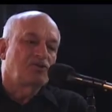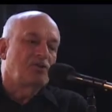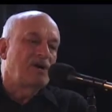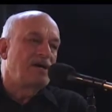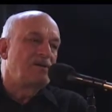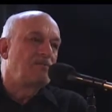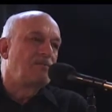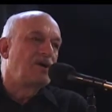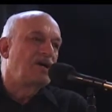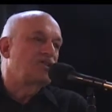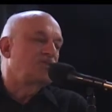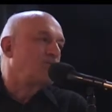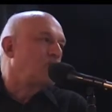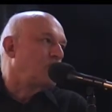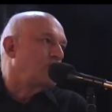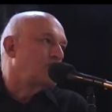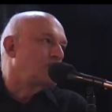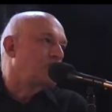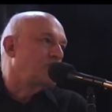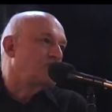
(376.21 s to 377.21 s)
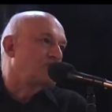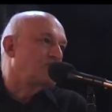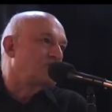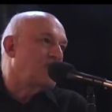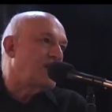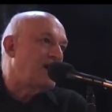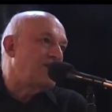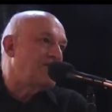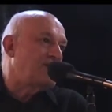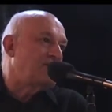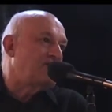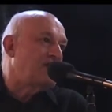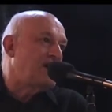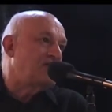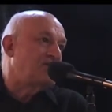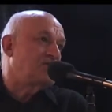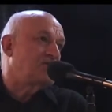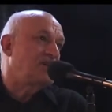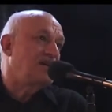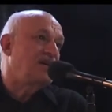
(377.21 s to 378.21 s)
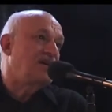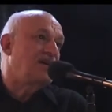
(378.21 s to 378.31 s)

trend much more towards privatization.